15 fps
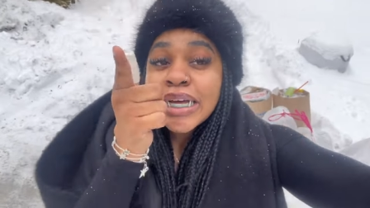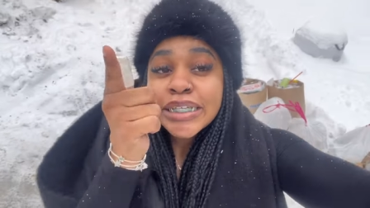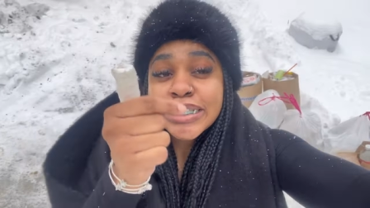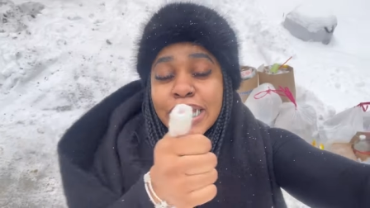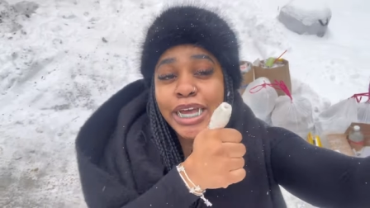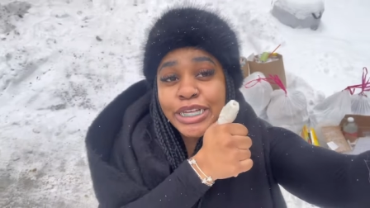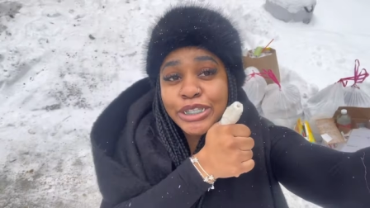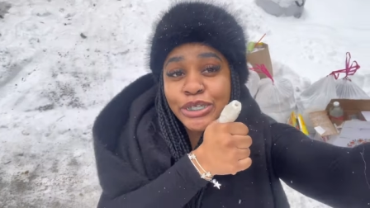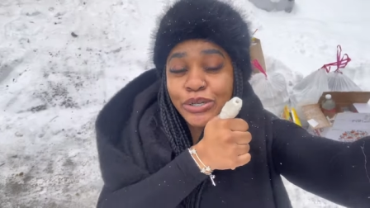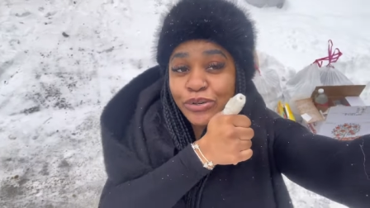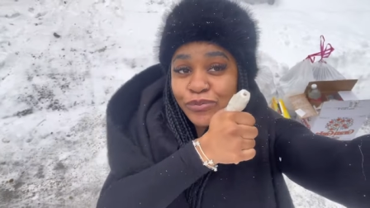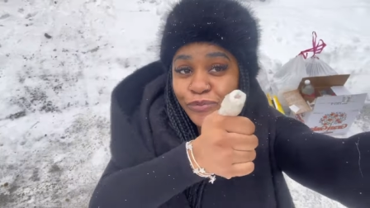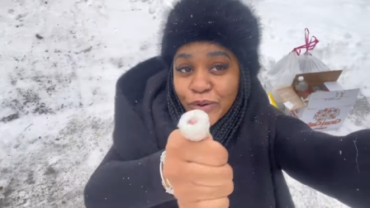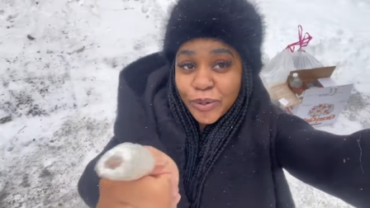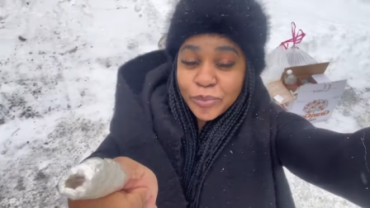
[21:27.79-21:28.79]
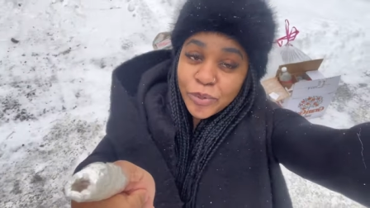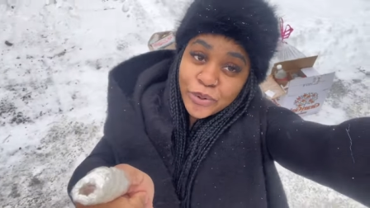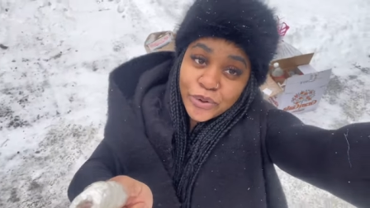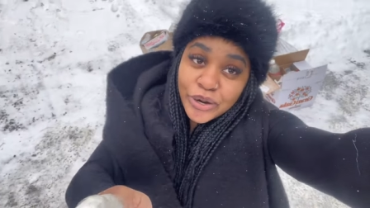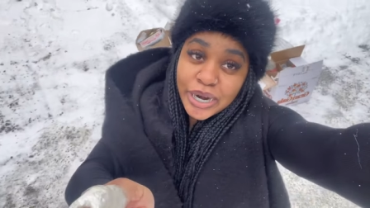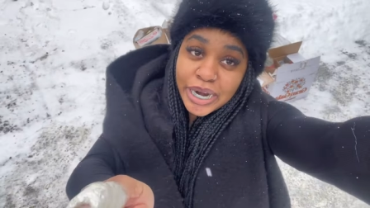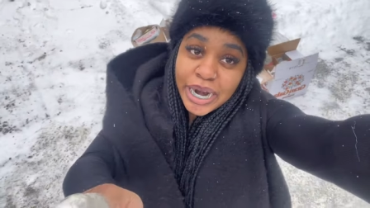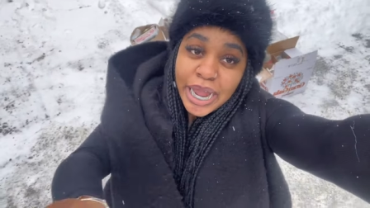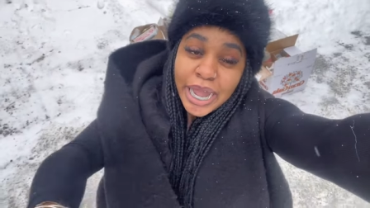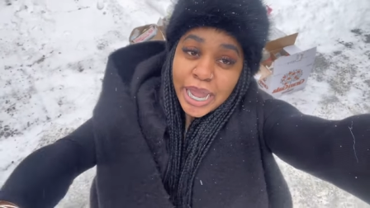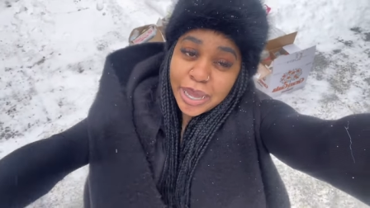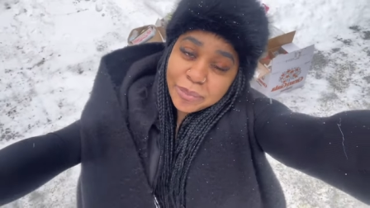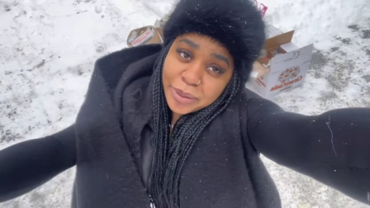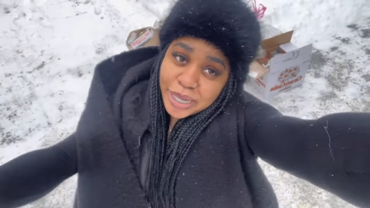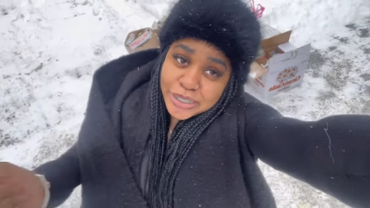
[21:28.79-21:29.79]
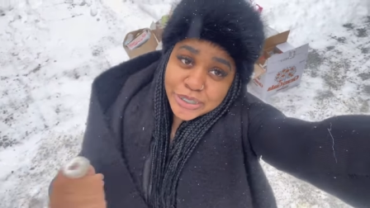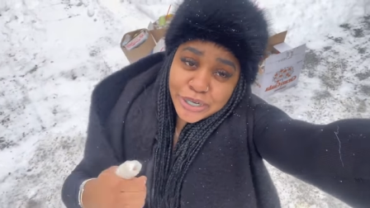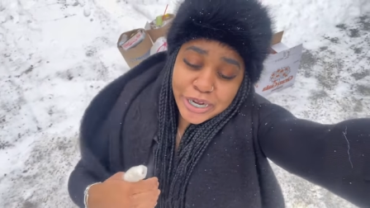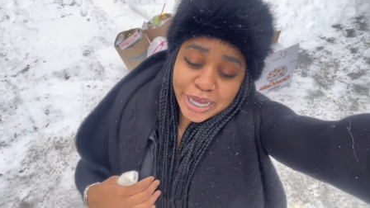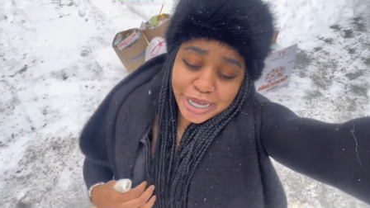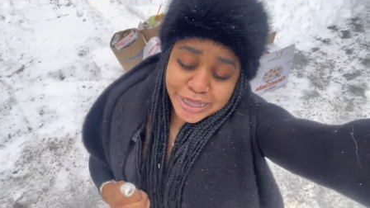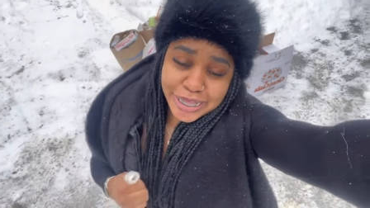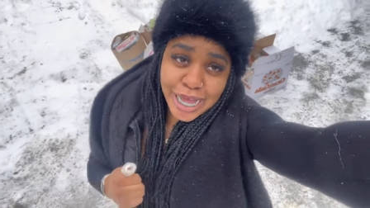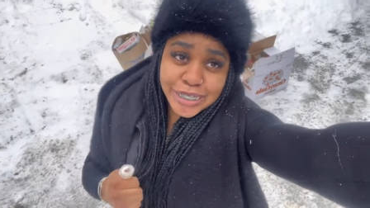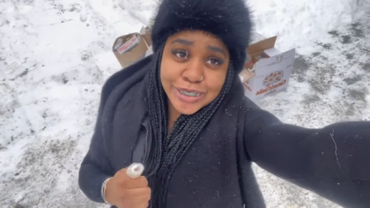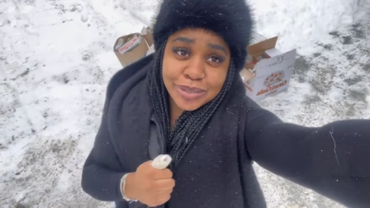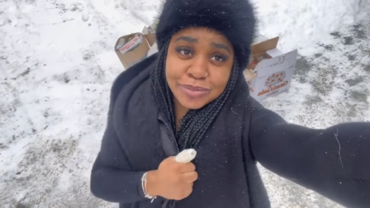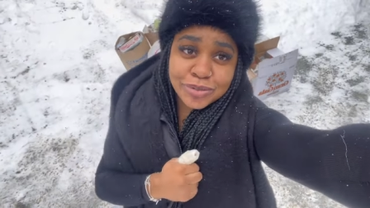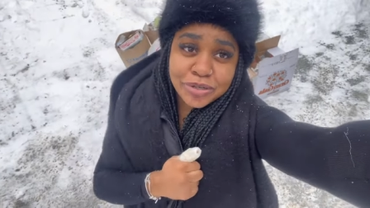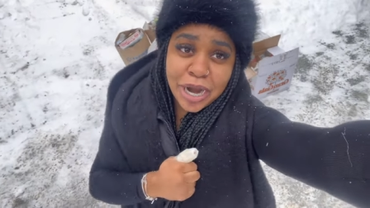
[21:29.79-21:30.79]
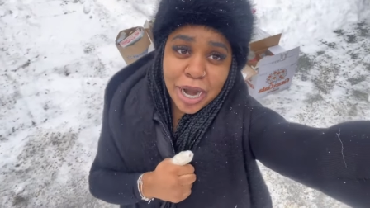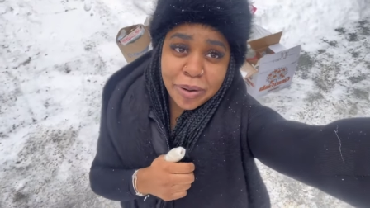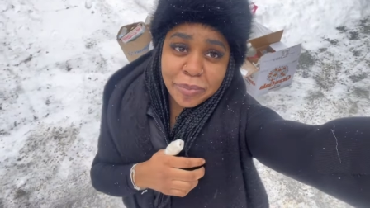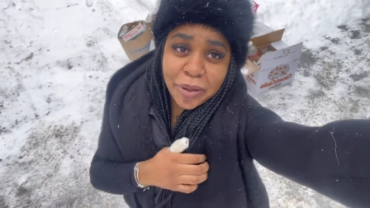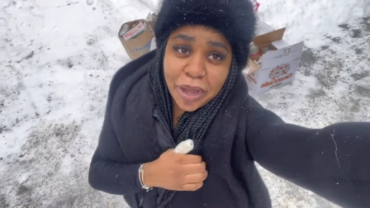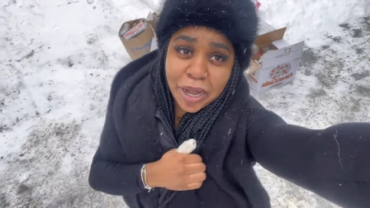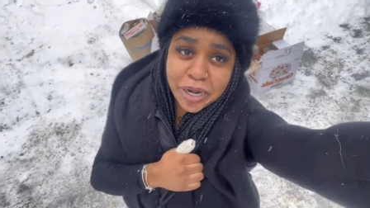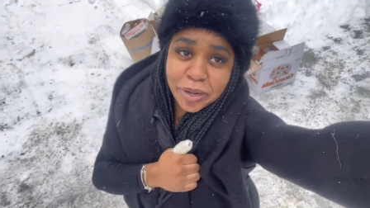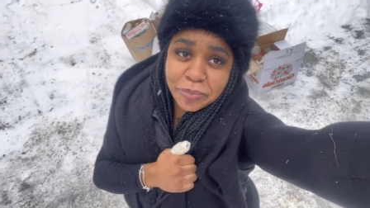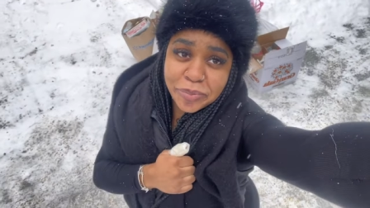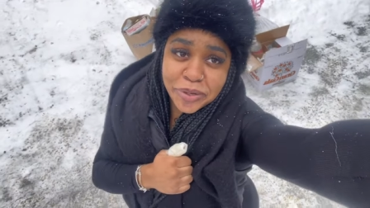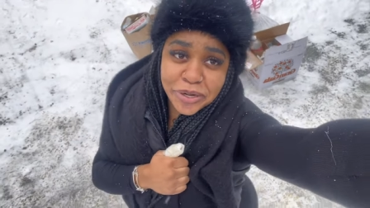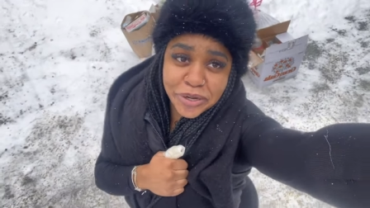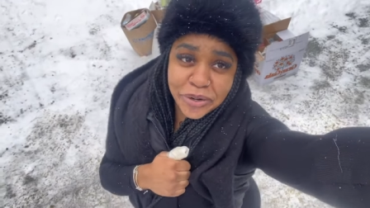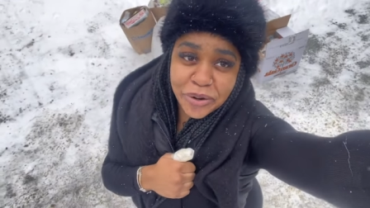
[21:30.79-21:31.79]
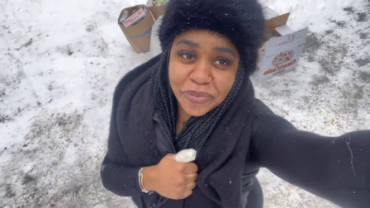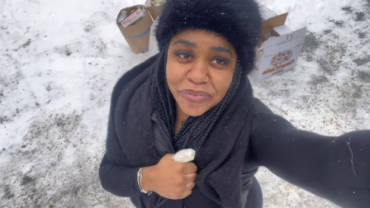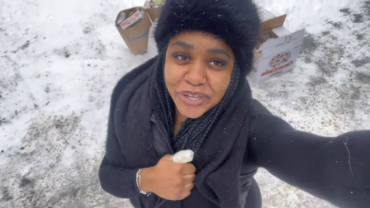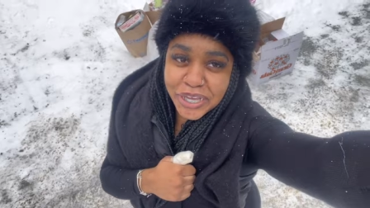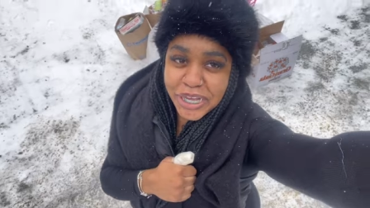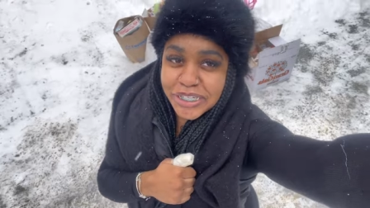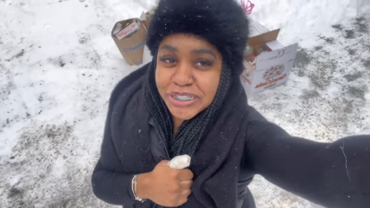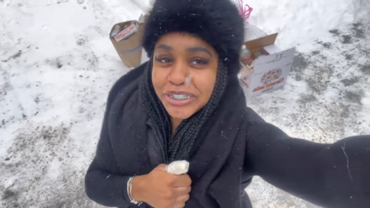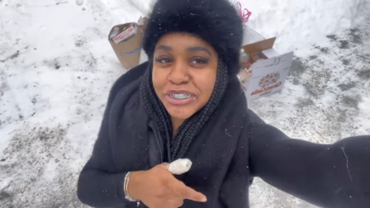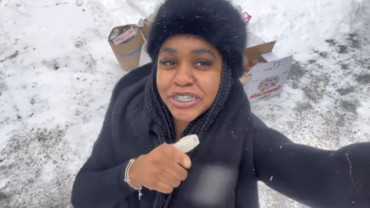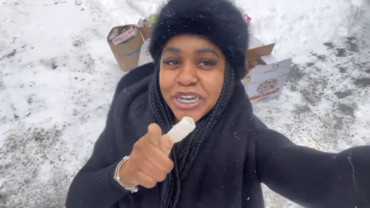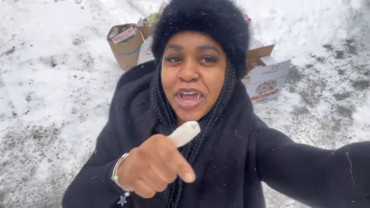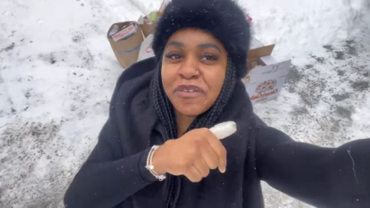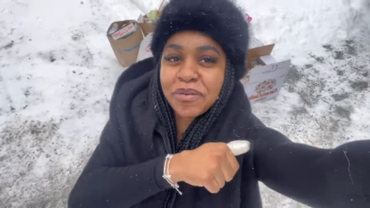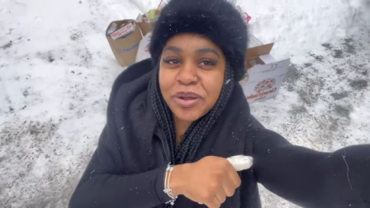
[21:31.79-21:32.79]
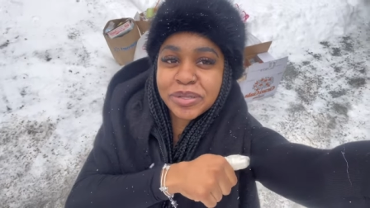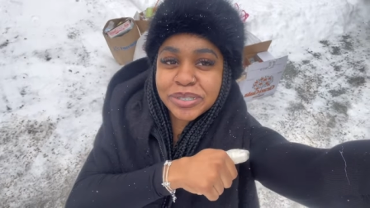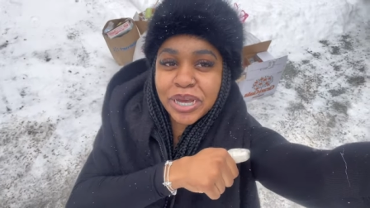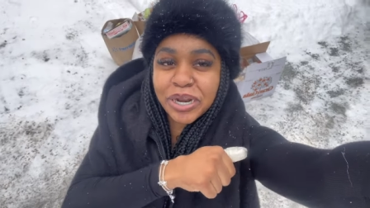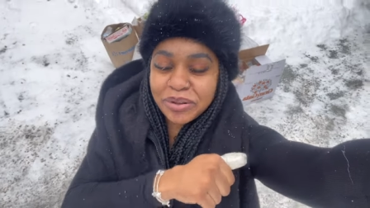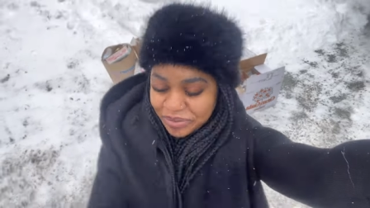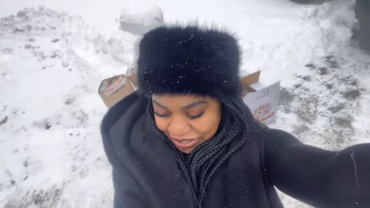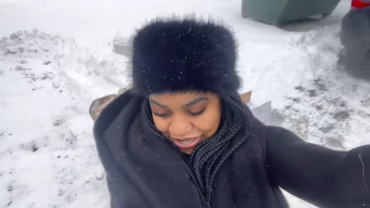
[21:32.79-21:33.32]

Stay tuned for more and make sure to hit that subscribe button and put your notifications to never miss out.